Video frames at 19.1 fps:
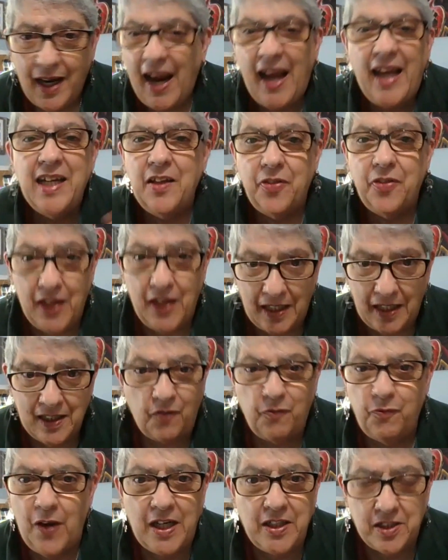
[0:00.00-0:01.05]
anything
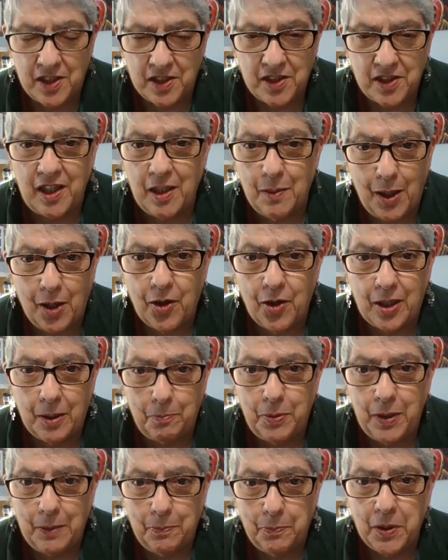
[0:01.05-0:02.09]
that faces the
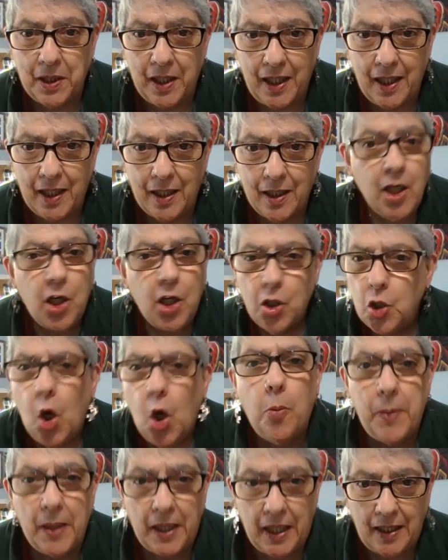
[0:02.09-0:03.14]
American people here.
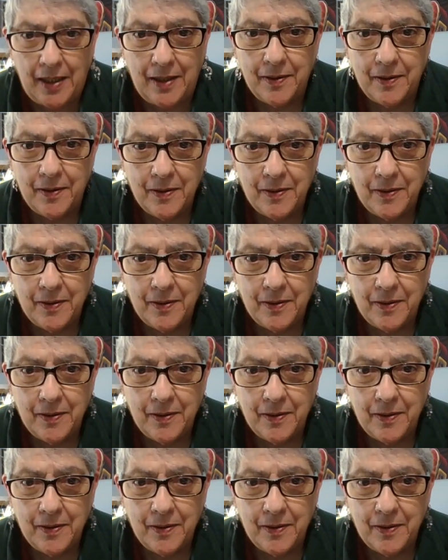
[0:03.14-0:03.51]
Nobody.